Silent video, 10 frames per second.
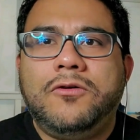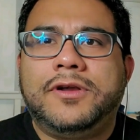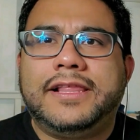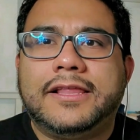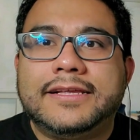
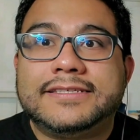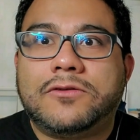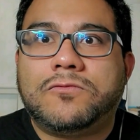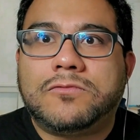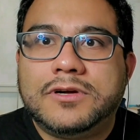one of the other things
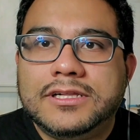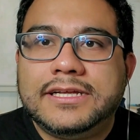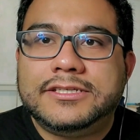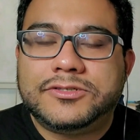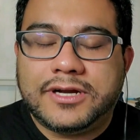I
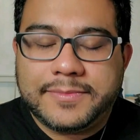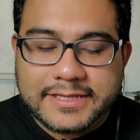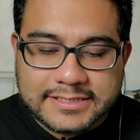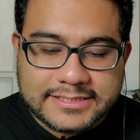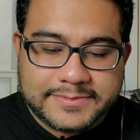really enjoyed
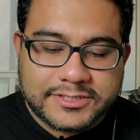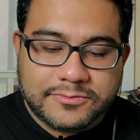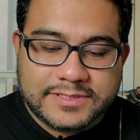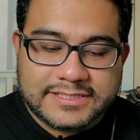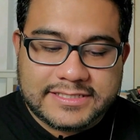about this
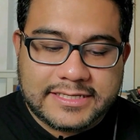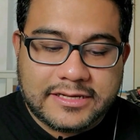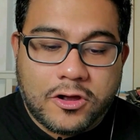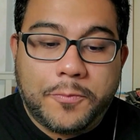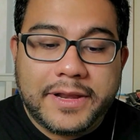episode was
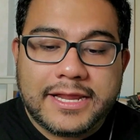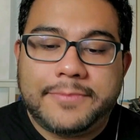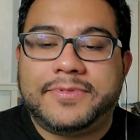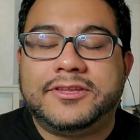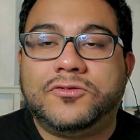the opening
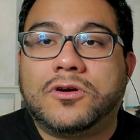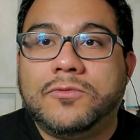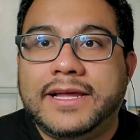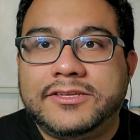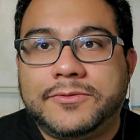up the
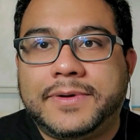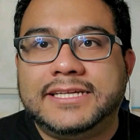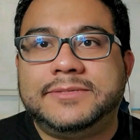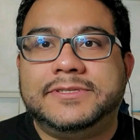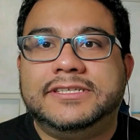doorway to a
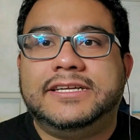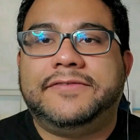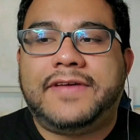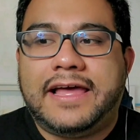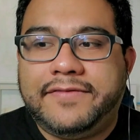possibility
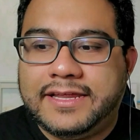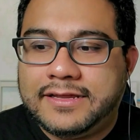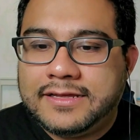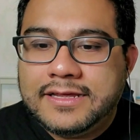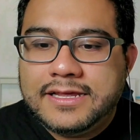of
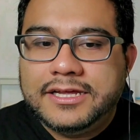having